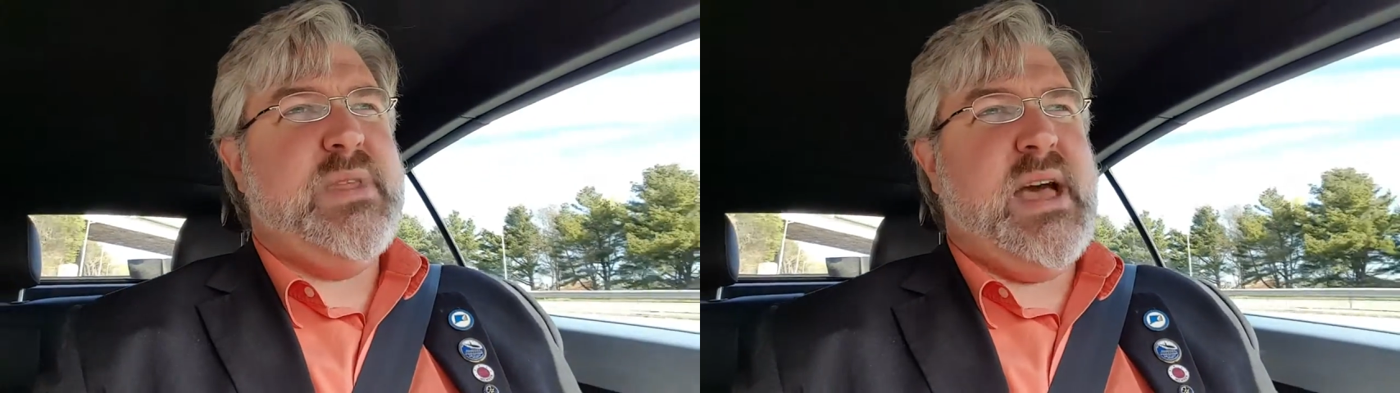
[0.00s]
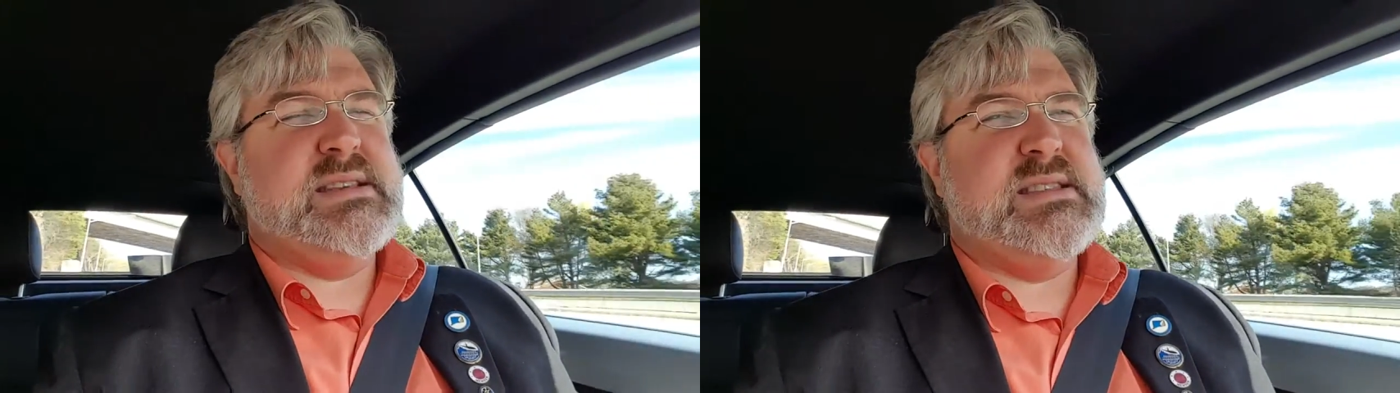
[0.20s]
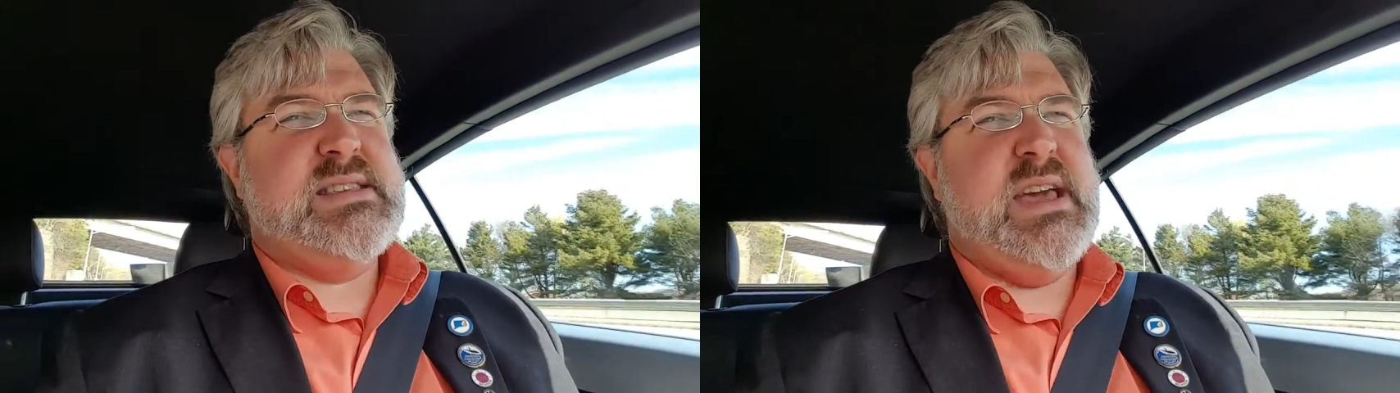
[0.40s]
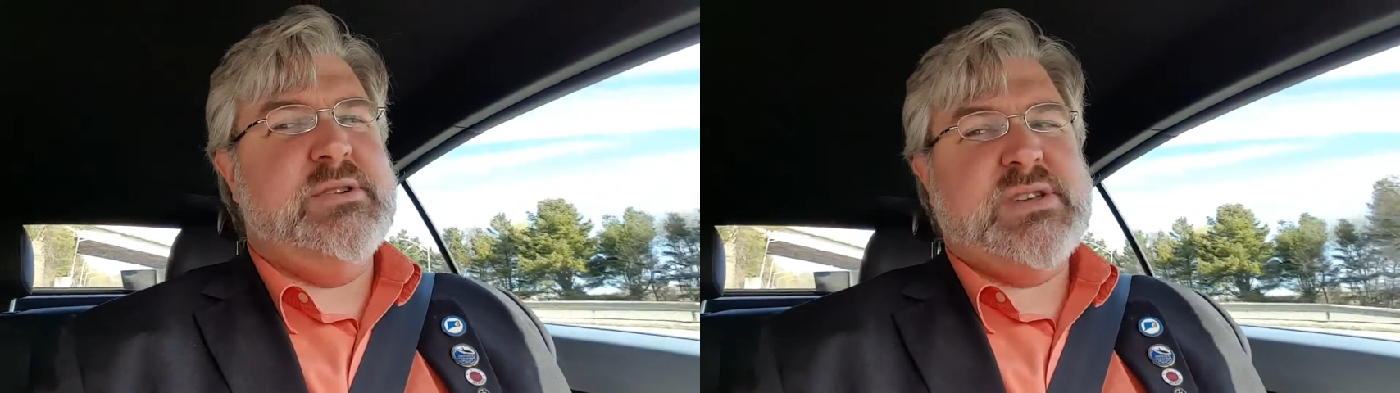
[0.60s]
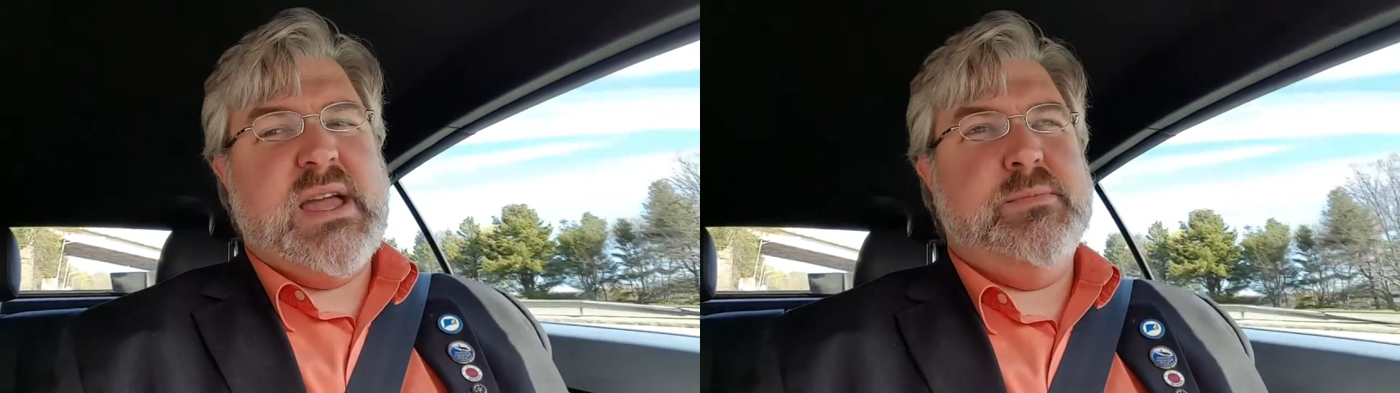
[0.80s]
as the
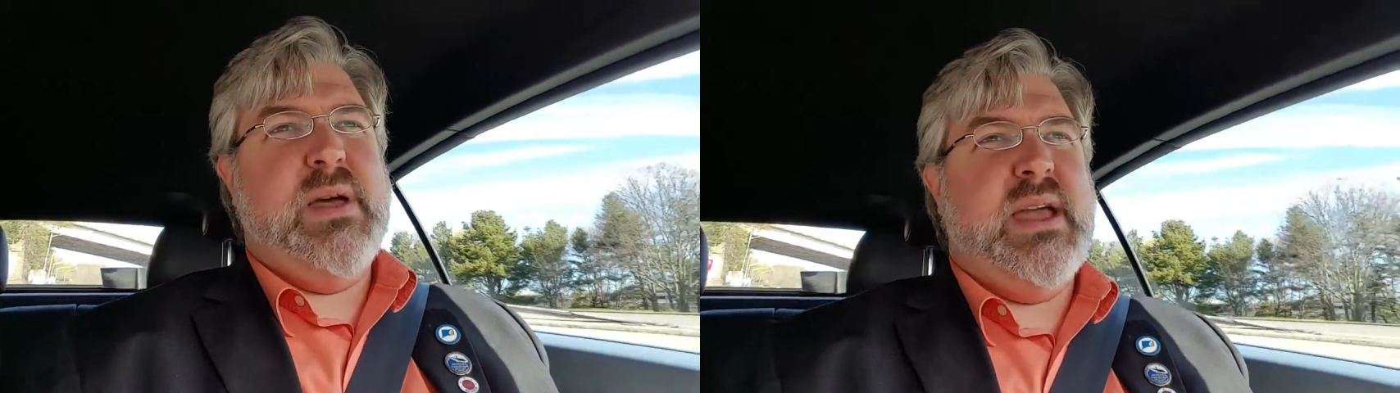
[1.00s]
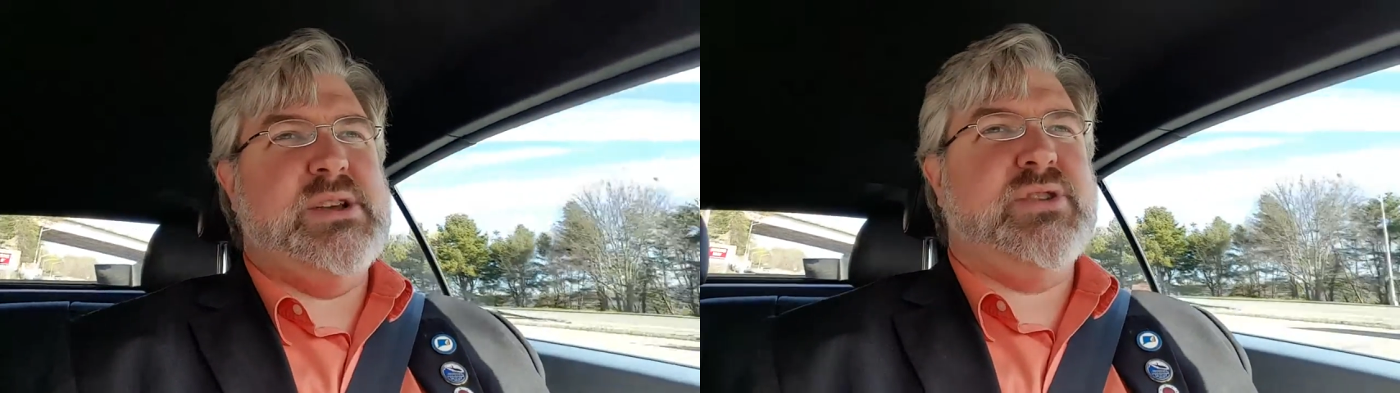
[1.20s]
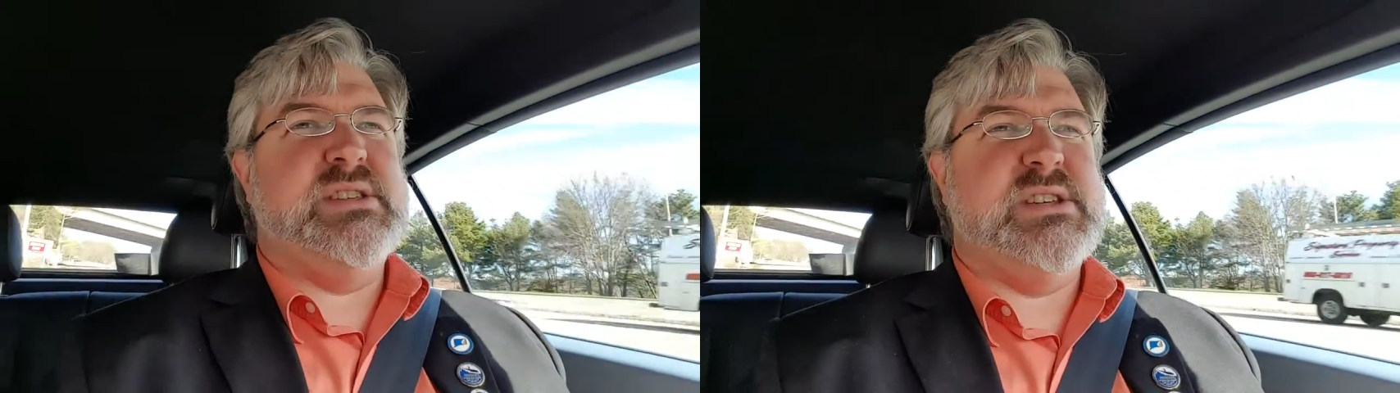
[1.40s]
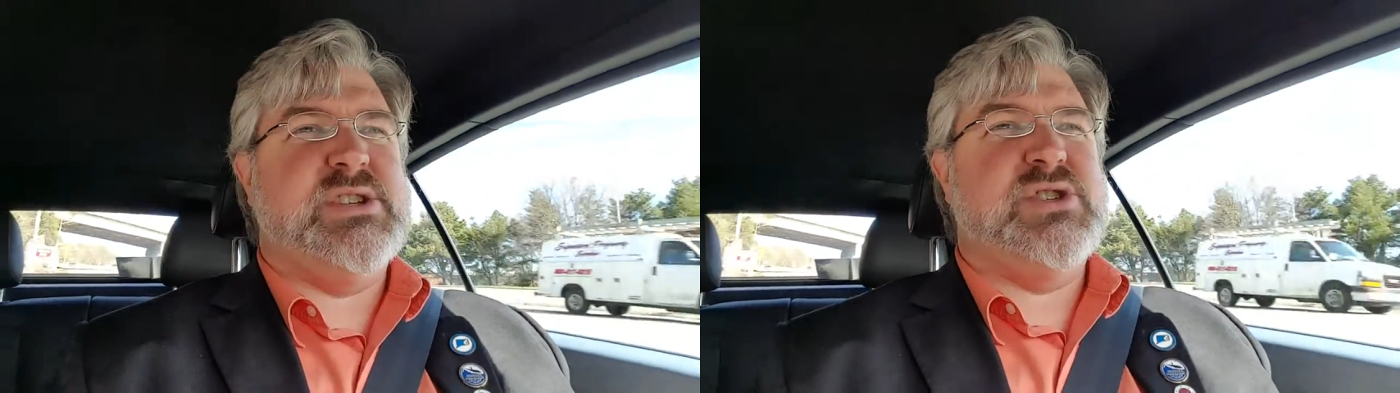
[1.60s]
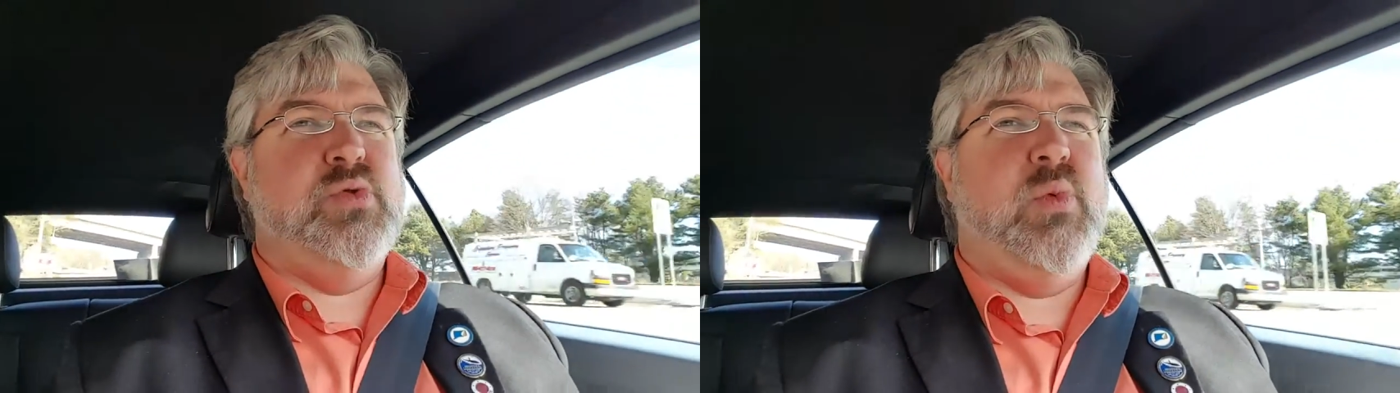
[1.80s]
Sanders campaign
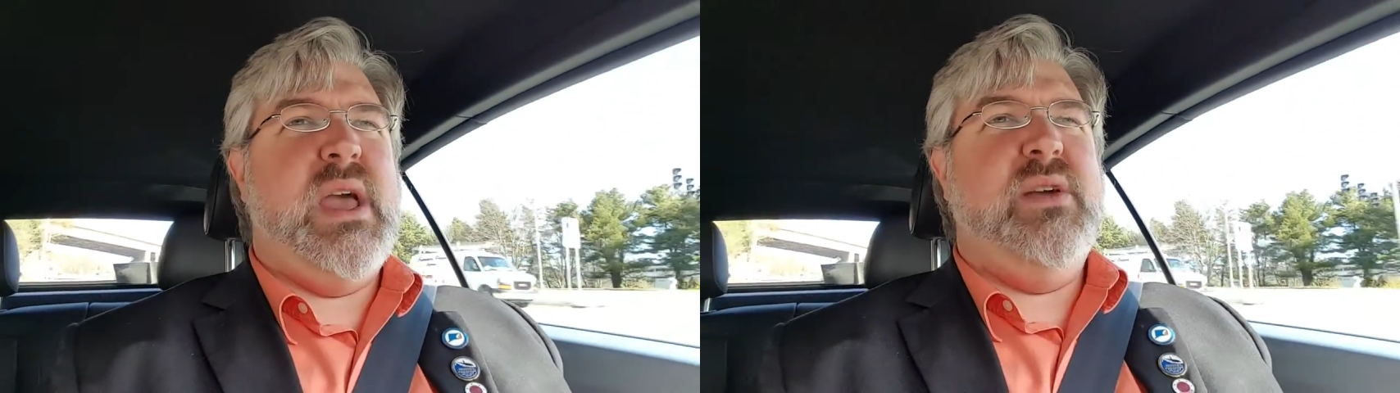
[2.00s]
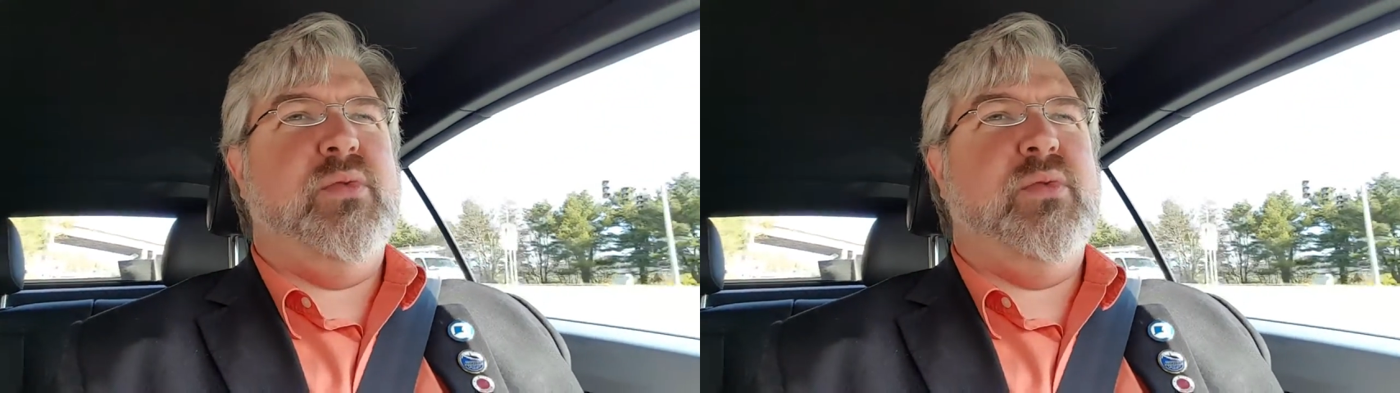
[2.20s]
transitions away